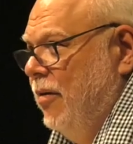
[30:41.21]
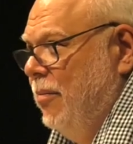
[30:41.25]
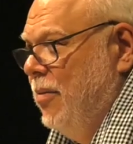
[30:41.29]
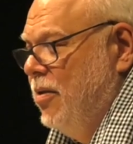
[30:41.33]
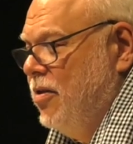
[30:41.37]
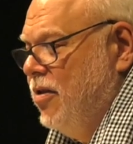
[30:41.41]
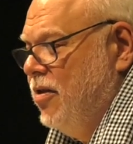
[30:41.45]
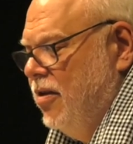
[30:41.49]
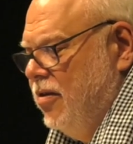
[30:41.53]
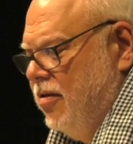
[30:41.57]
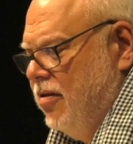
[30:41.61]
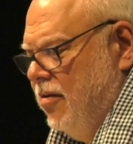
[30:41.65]

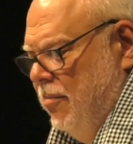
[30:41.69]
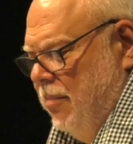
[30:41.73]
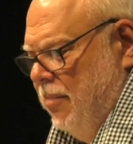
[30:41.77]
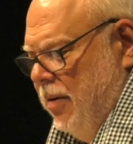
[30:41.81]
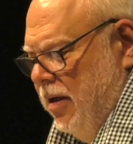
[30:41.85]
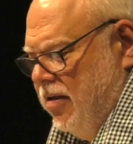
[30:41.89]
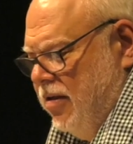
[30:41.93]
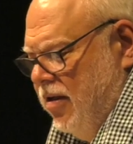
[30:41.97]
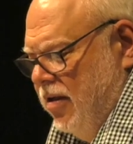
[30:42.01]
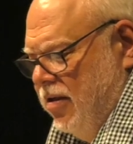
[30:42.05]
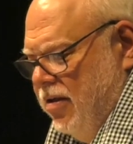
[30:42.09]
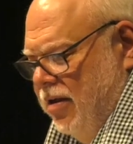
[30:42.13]
images,
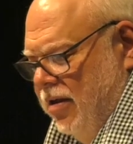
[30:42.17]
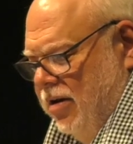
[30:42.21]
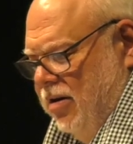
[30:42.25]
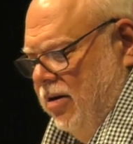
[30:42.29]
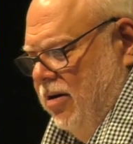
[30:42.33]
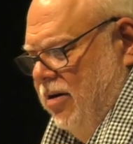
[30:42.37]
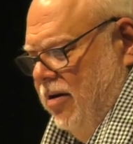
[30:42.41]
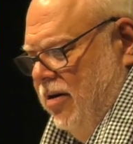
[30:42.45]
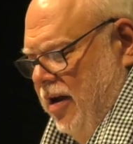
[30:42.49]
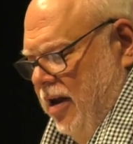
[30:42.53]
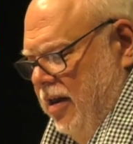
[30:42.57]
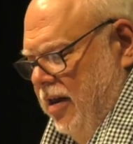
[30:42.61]
pieces that
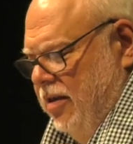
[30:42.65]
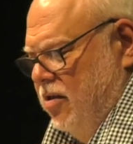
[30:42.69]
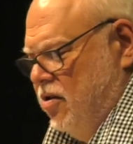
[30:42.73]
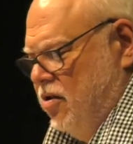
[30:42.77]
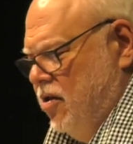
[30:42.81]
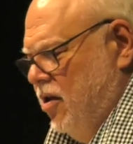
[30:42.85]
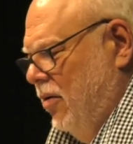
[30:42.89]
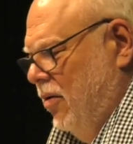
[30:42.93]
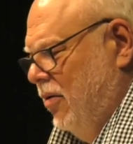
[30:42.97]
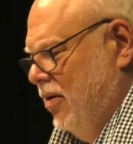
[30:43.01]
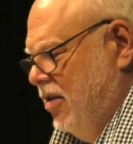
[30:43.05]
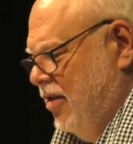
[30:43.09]
are in the
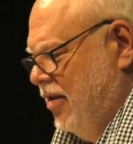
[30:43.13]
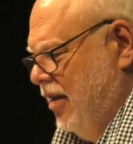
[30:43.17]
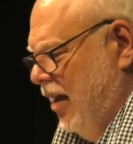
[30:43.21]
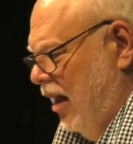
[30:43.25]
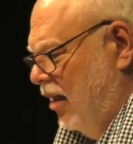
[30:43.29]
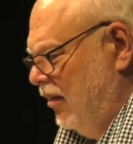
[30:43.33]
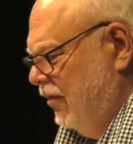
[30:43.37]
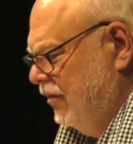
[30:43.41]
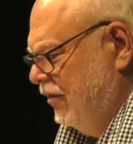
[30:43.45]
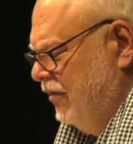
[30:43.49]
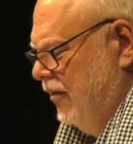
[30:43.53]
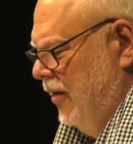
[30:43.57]
show
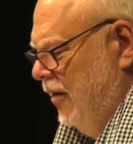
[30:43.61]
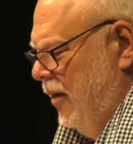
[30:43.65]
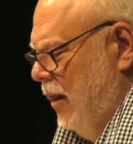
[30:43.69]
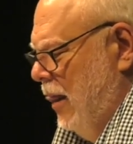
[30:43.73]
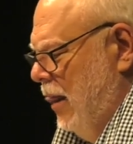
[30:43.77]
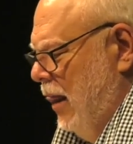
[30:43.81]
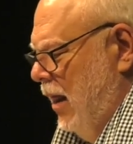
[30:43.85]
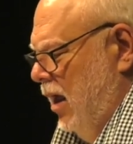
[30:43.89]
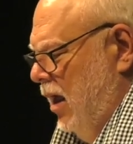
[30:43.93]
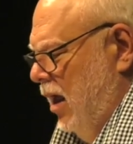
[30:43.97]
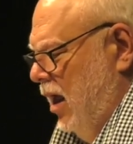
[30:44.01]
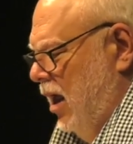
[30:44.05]
itself,
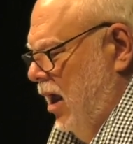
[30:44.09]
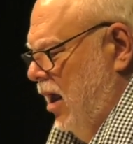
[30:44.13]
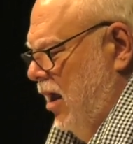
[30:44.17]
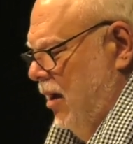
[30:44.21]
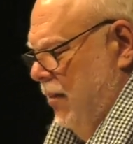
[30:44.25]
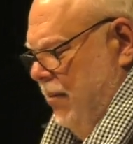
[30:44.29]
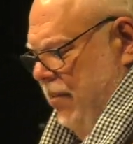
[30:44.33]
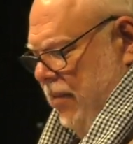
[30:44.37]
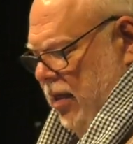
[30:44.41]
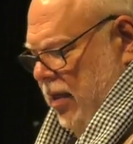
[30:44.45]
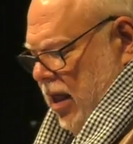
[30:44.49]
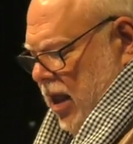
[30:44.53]

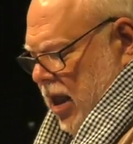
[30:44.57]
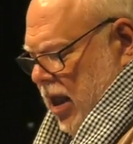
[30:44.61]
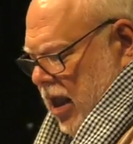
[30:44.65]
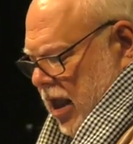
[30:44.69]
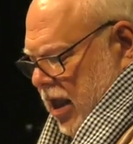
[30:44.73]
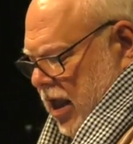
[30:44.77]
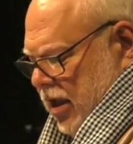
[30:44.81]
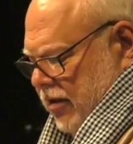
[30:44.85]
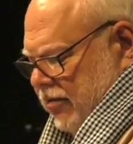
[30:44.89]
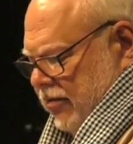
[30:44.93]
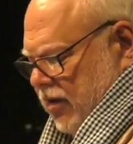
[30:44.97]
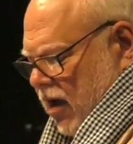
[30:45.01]
um,
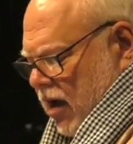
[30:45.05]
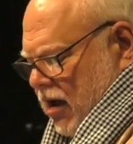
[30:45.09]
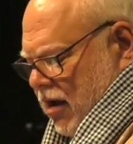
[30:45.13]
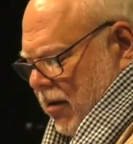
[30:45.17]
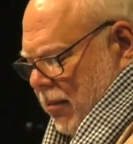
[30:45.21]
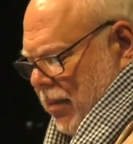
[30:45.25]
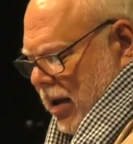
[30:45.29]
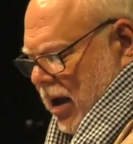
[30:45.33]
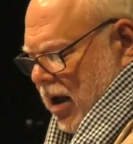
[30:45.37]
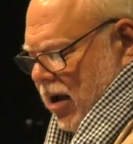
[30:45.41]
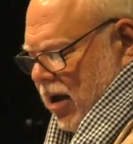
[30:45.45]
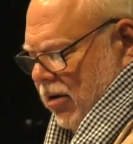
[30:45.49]
and talk
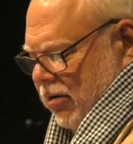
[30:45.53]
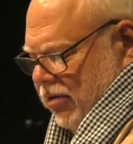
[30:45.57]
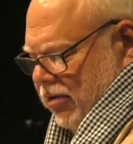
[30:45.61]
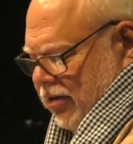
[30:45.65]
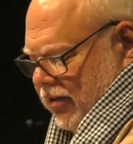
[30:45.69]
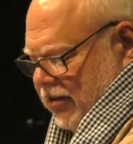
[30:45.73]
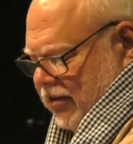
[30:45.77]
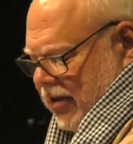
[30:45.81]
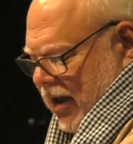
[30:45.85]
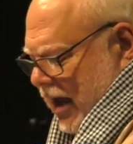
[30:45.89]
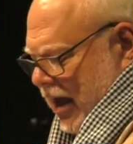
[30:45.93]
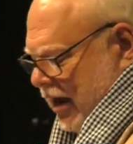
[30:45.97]
about
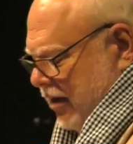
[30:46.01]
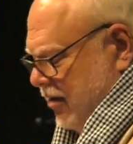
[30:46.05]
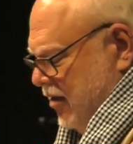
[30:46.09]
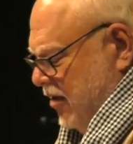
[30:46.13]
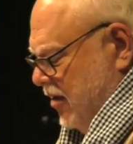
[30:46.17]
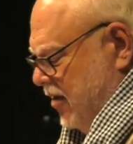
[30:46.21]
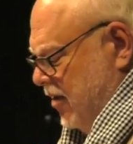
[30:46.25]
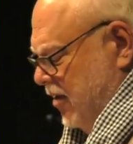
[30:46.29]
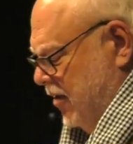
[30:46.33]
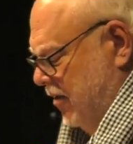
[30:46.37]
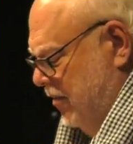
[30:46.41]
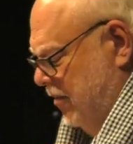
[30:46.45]
the
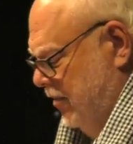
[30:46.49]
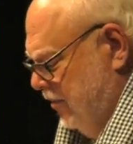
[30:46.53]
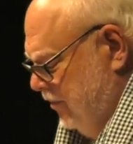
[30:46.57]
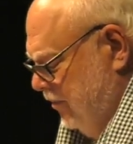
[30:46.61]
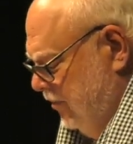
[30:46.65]
texts.